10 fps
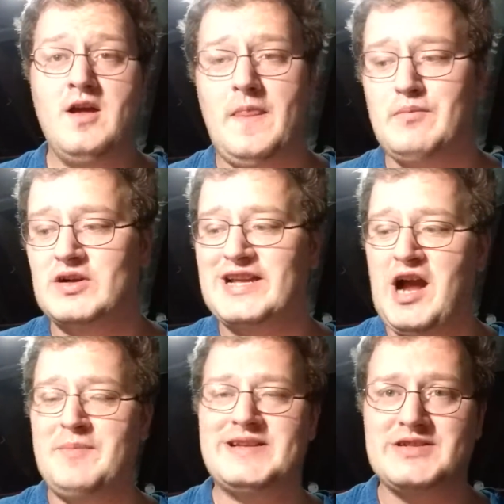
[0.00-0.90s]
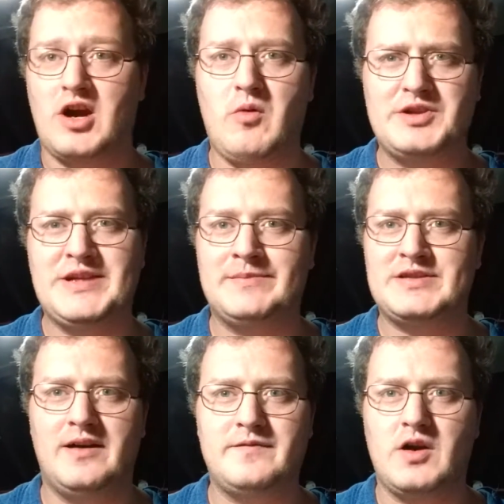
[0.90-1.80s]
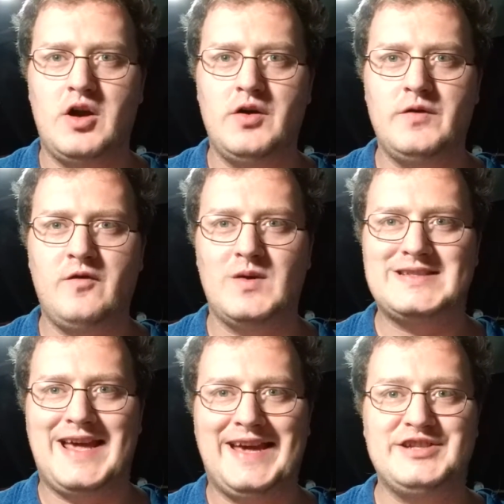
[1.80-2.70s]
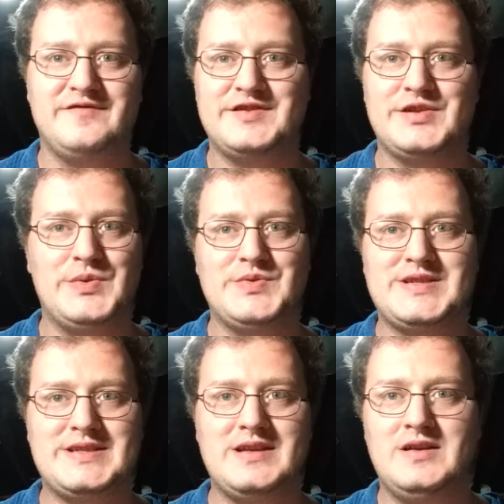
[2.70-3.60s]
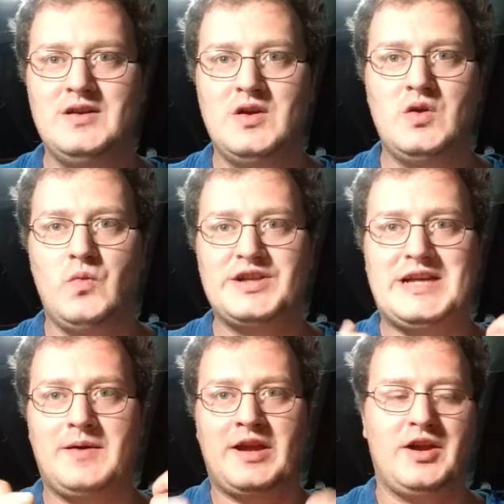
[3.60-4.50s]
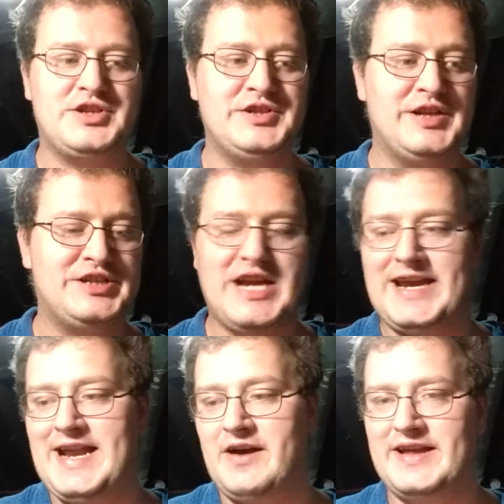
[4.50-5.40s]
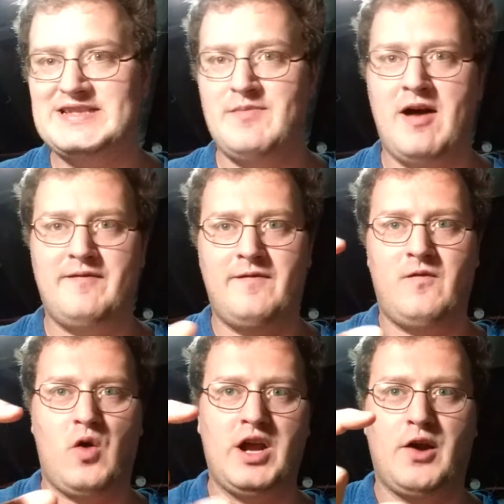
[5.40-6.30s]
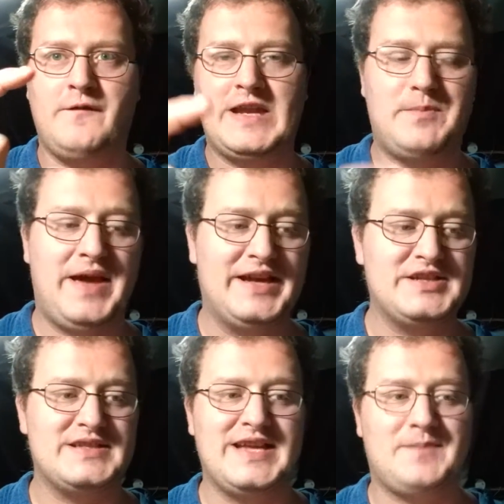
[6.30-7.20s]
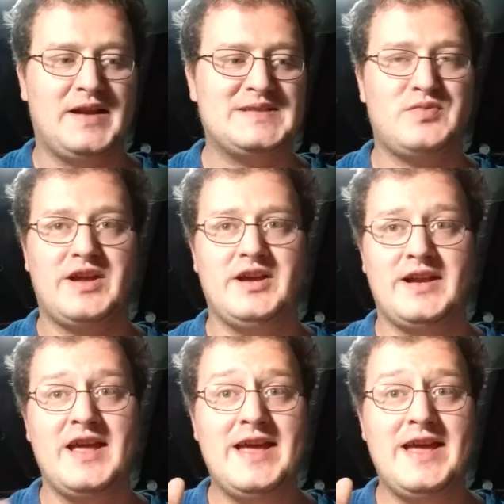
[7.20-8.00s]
The book that got me started with James Lovegrove was The Age of Zeus which I would encourage you to check it out. It's about 450 pages thick, but it's pretty good.